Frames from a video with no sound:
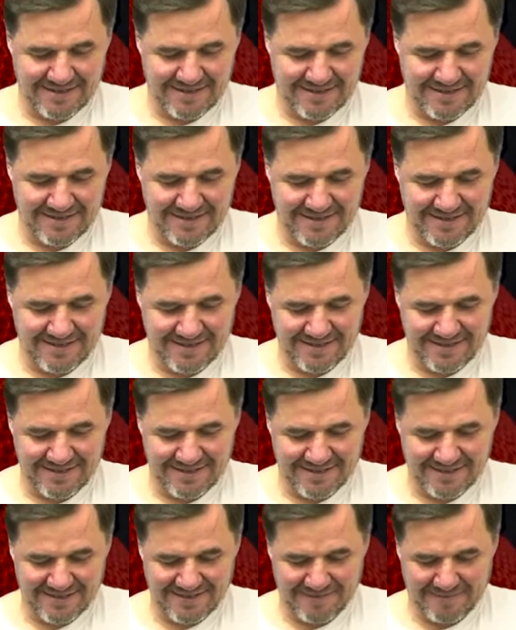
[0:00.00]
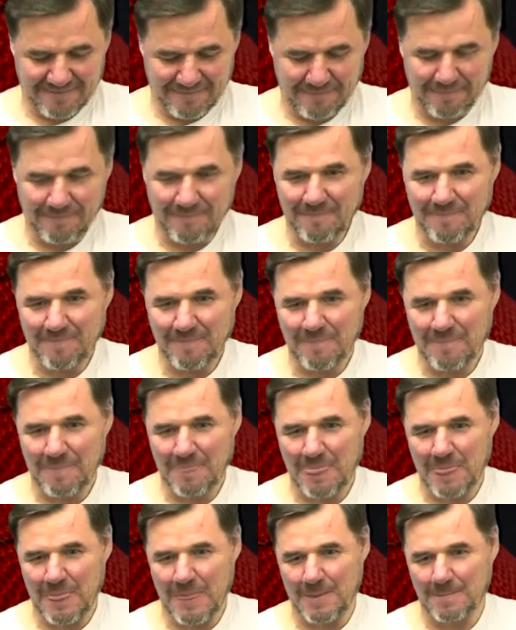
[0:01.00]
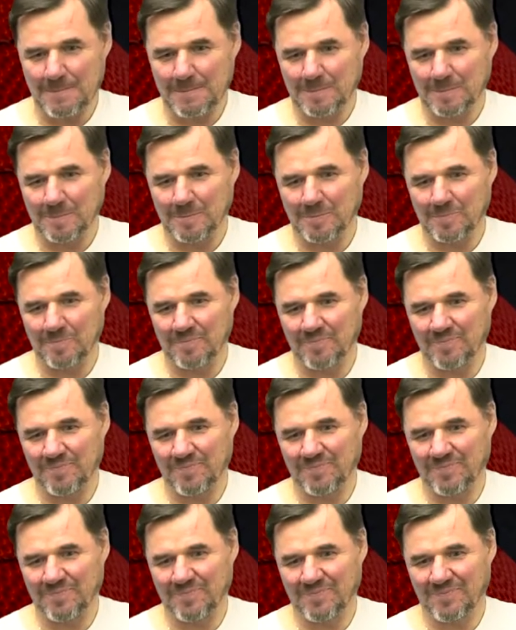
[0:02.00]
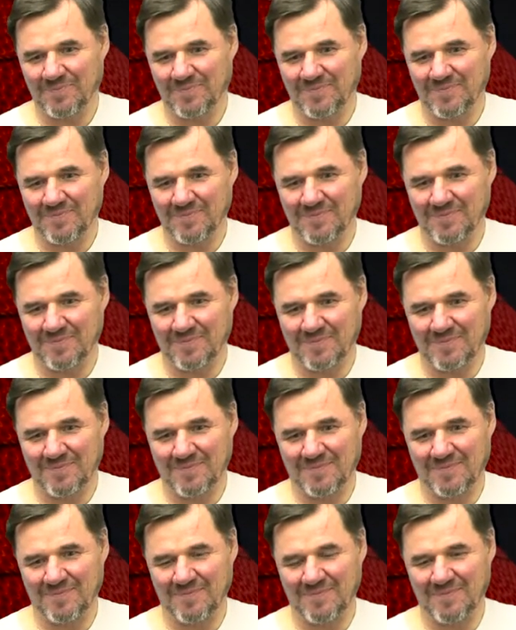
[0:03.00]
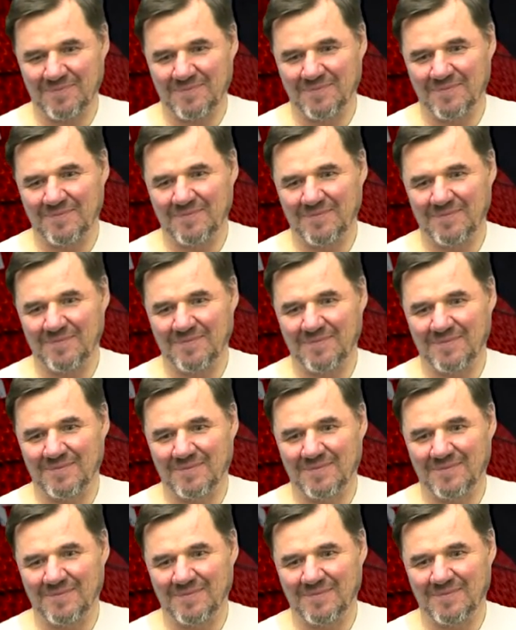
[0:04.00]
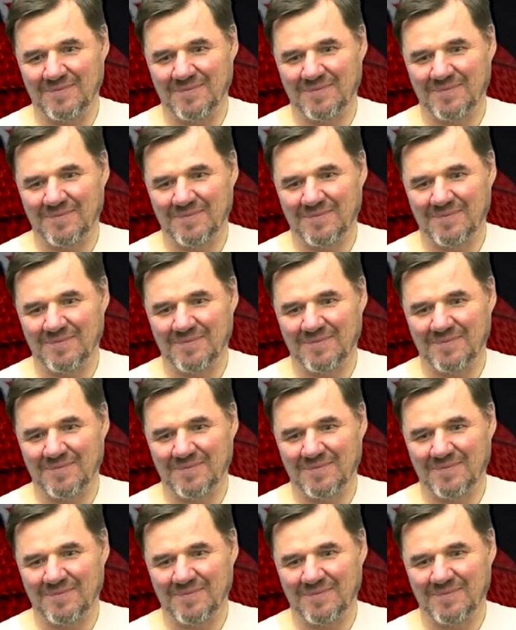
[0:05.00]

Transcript: (silent)